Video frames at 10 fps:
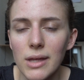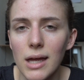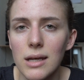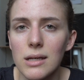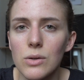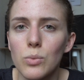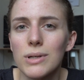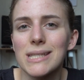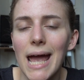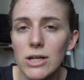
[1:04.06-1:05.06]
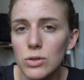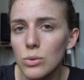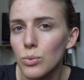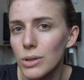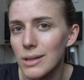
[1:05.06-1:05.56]
than one's
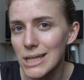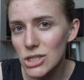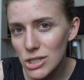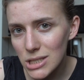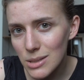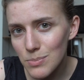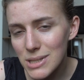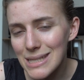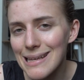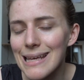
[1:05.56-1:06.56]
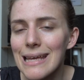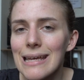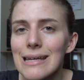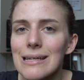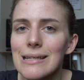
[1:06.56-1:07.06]
actual relationships,
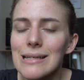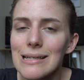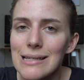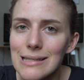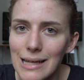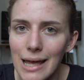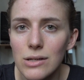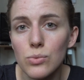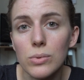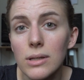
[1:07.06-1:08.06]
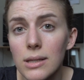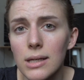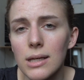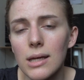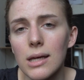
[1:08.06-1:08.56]
that
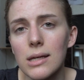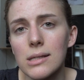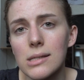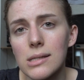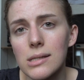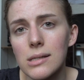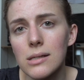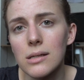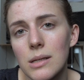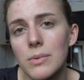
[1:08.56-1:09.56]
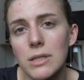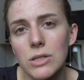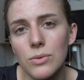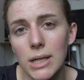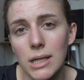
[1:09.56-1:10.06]
really is a bit
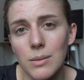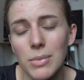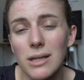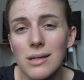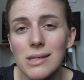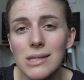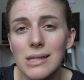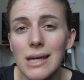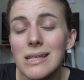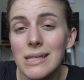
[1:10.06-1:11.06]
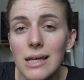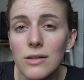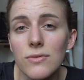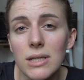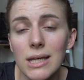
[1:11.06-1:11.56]
tricky, because at the end
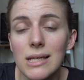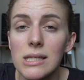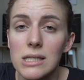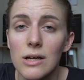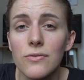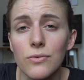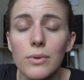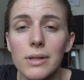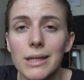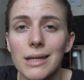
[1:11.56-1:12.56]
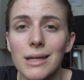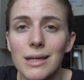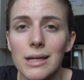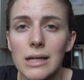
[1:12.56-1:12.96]
of the day, stuff really